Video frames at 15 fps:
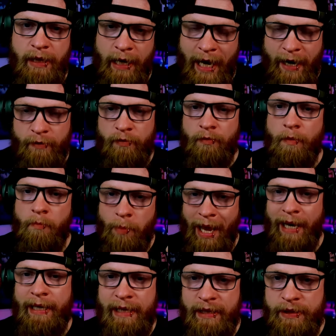It had a
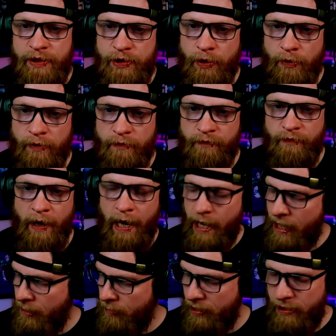rebellion sort of
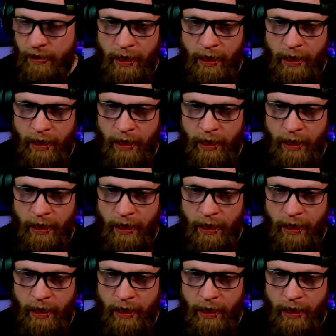vibe in